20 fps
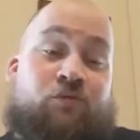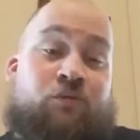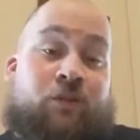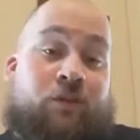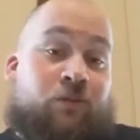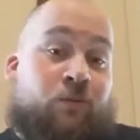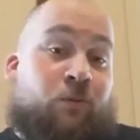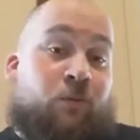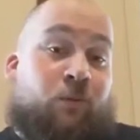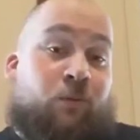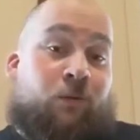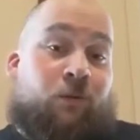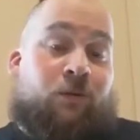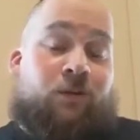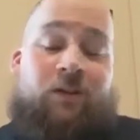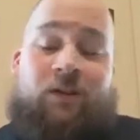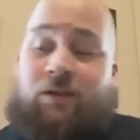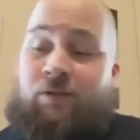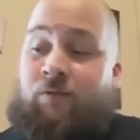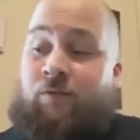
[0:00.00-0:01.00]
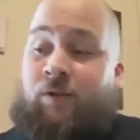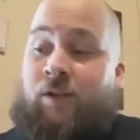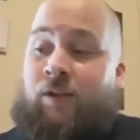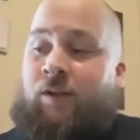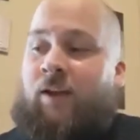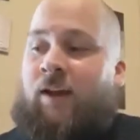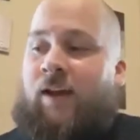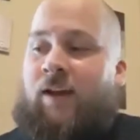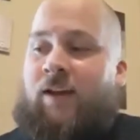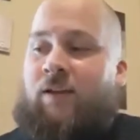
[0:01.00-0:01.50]
really cool, like you really
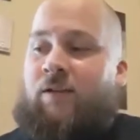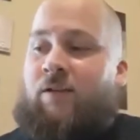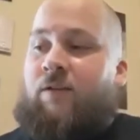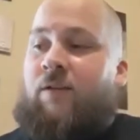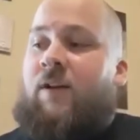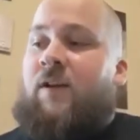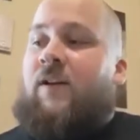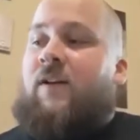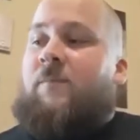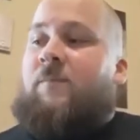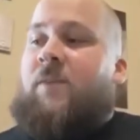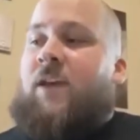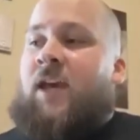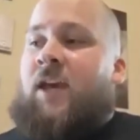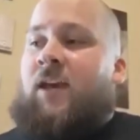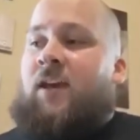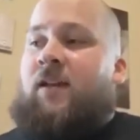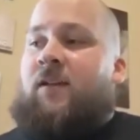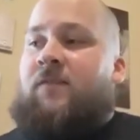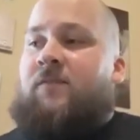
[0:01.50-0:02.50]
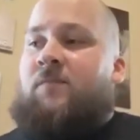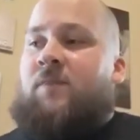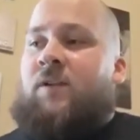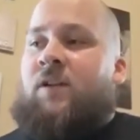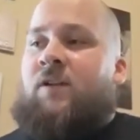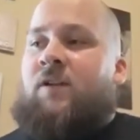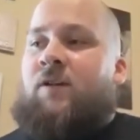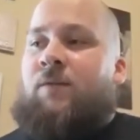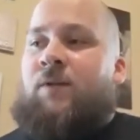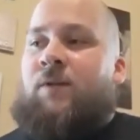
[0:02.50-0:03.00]
like, and
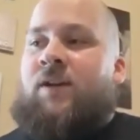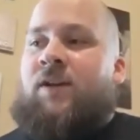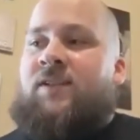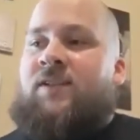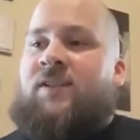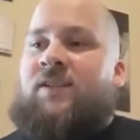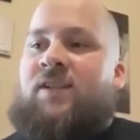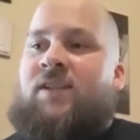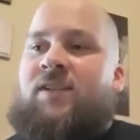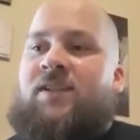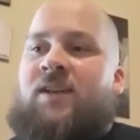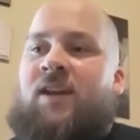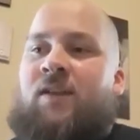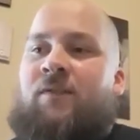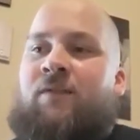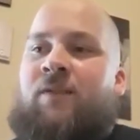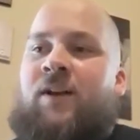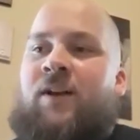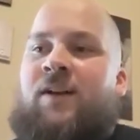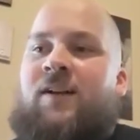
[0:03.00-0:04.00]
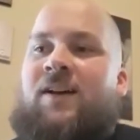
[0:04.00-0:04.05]
because it does kind of